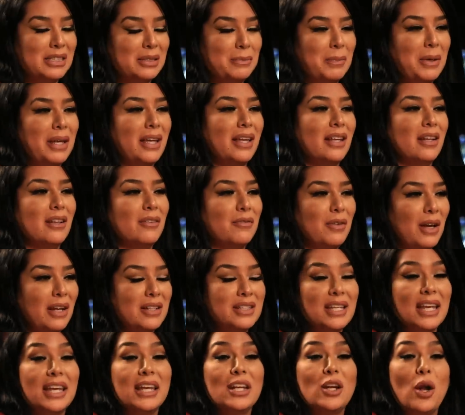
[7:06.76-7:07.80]
Speaking of uh,
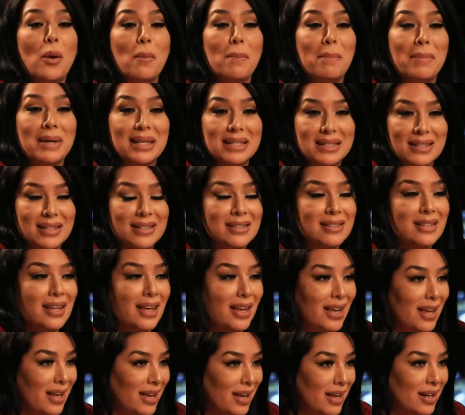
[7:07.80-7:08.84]
taking our business
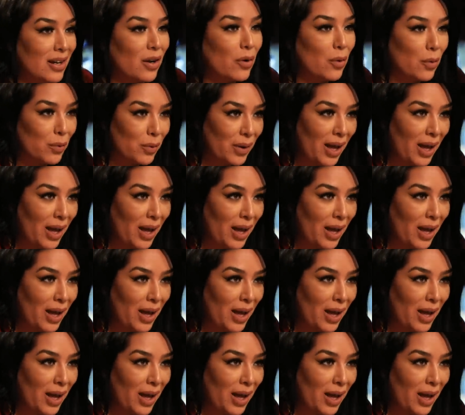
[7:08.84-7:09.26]
in our